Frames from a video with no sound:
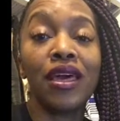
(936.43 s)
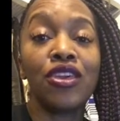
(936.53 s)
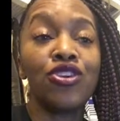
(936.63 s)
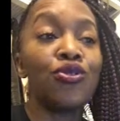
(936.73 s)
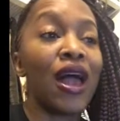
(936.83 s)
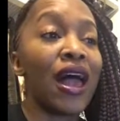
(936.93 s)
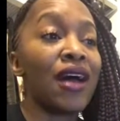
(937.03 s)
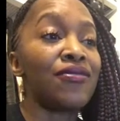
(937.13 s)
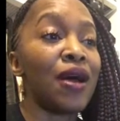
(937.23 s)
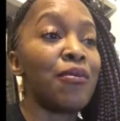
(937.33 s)
you
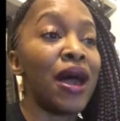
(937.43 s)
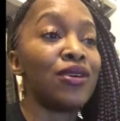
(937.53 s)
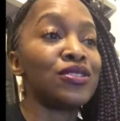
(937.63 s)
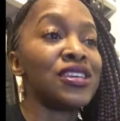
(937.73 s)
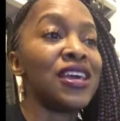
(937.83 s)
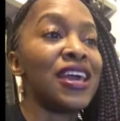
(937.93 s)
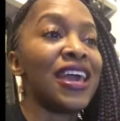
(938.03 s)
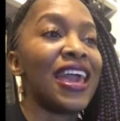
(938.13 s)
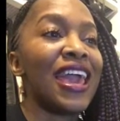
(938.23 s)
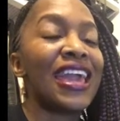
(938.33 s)
have about
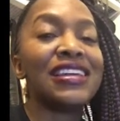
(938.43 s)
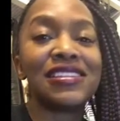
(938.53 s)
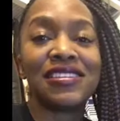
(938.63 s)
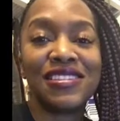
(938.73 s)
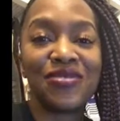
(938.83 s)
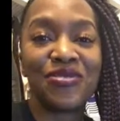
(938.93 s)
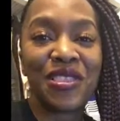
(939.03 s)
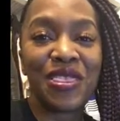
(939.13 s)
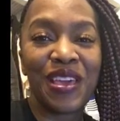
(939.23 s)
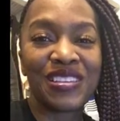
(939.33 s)
8
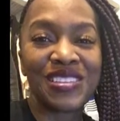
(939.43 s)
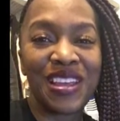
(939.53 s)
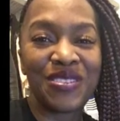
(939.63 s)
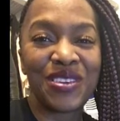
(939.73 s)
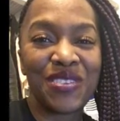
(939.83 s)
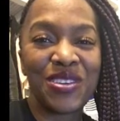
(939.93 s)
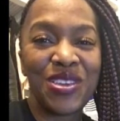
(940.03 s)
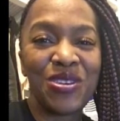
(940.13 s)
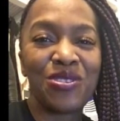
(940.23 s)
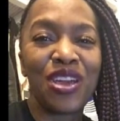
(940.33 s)
different things that I've
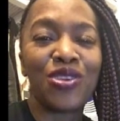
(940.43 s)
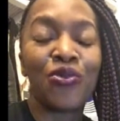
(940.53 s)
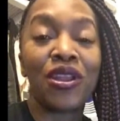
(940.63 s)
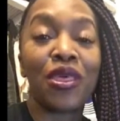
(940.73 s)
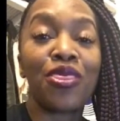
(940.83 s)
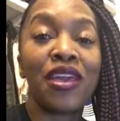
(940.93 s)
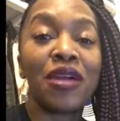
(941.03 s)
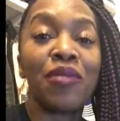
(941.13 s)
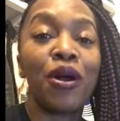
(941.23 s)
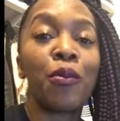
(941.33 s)
given you that you want to
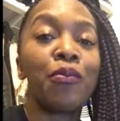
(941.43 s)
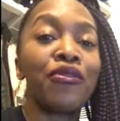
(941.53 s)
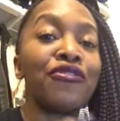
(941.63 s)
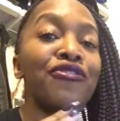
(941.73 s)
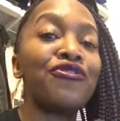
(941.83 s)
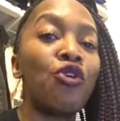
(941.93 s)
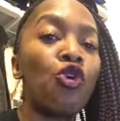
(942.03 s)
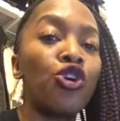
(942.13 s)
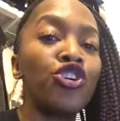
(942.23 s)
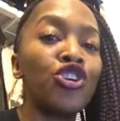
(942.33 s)
think about
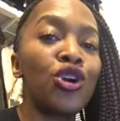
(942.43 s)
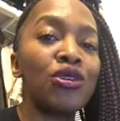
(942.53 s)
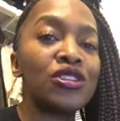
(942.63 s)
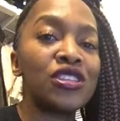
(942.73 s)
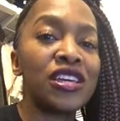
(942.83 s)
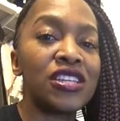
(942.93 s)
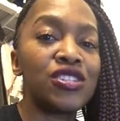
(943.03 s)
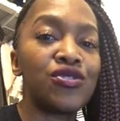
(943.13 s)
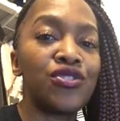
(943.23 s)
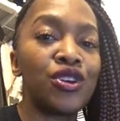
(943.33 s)
before you go into the
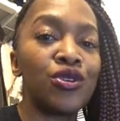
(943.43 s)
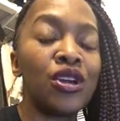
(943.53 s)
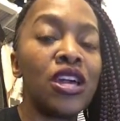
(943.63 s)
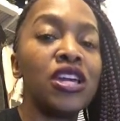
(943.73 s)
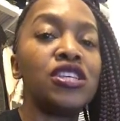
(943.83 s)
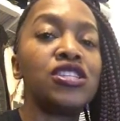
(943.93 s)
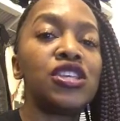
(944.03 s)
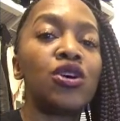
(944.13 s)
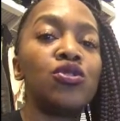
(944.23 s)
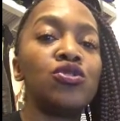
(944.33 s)
interview.
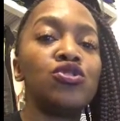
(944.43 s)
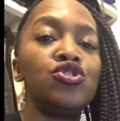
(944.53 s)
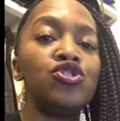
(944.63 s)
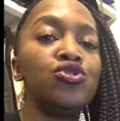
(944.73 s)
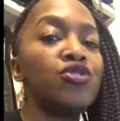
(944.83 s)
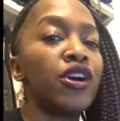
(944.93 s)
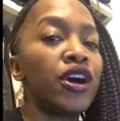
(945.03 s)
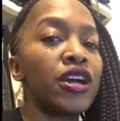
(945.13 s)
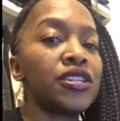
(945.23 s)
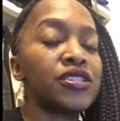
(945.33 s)
So do
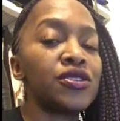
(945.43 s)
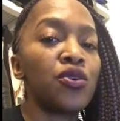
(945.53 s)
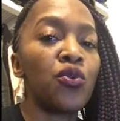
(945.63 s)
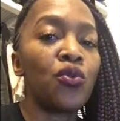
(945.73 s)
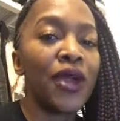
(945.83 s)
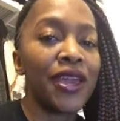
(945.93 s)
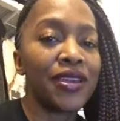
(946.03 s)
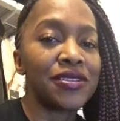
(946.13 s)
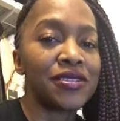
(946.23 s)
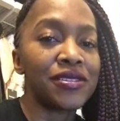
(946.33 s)
not wing
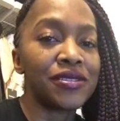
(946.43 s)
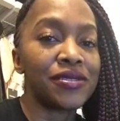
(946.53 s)
it.